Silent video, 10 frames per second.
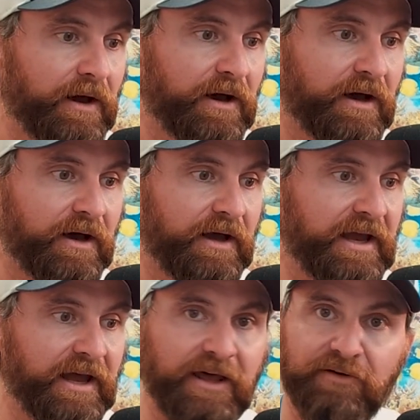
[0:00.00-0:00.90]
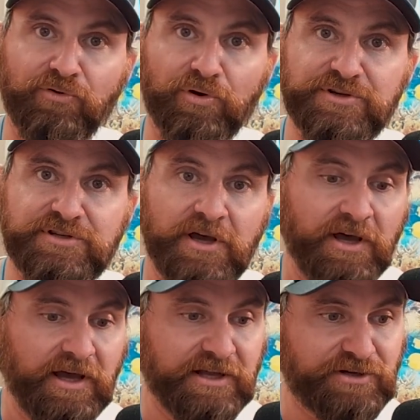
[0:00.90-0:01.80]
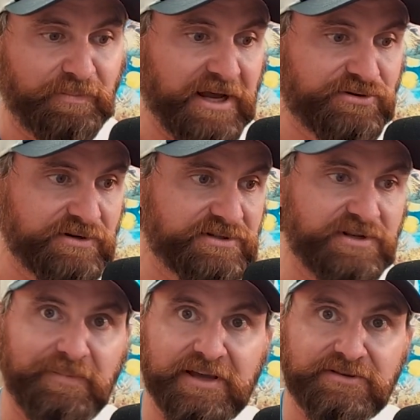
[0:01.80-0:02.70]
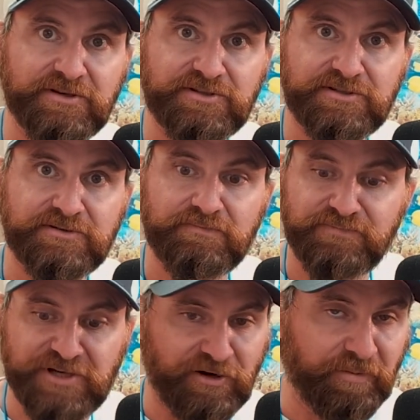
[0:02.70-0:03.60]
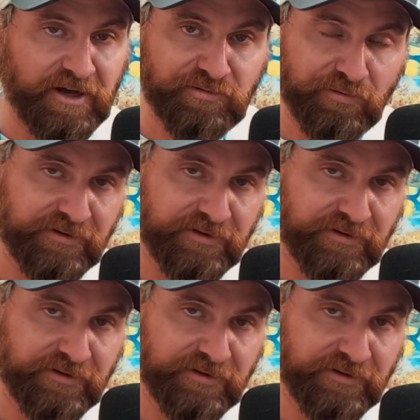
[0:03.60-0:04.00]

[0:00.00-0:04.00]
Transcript: And of course, it's our patrons that make this channel possible.